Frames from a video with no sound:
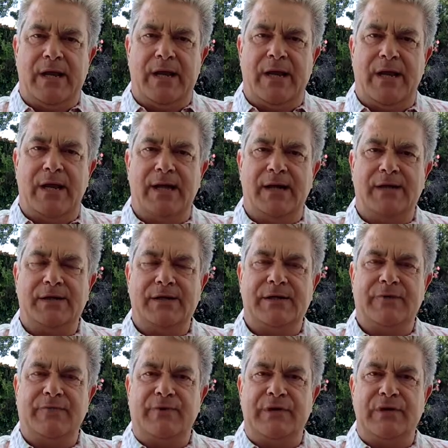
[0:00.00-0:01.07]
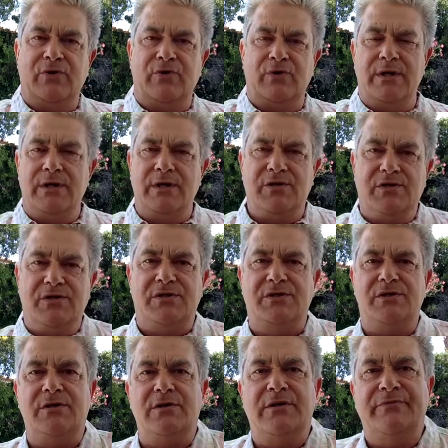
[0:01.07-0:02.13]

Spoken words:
and I've been doing this